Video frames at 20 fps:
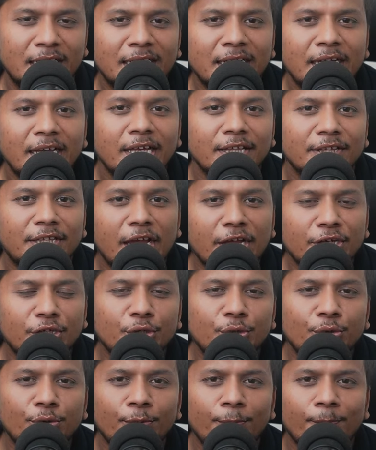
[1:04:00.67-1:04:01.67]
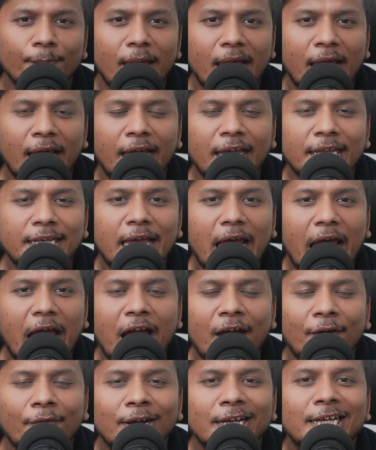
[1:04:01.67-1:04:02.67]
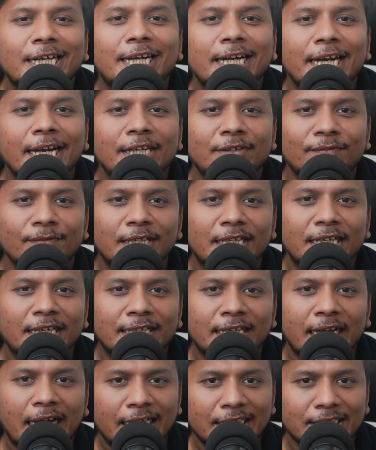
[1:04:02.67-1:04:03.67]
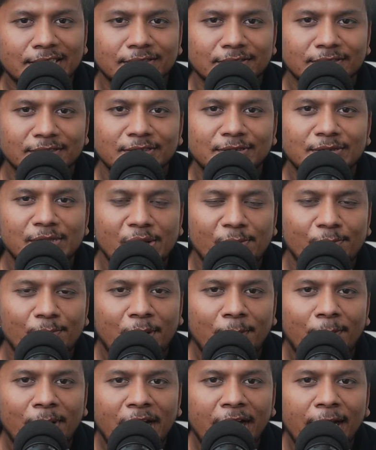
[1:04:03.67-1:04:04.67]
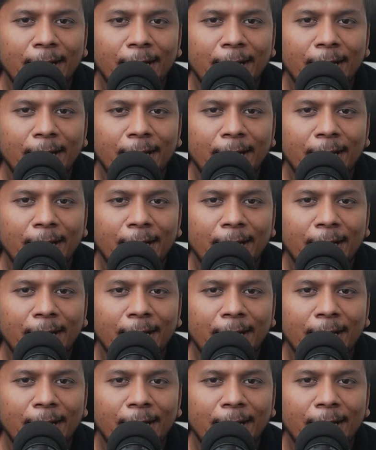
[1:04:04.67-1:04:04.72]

Thank you and have a great weekend, guys. Bye bye.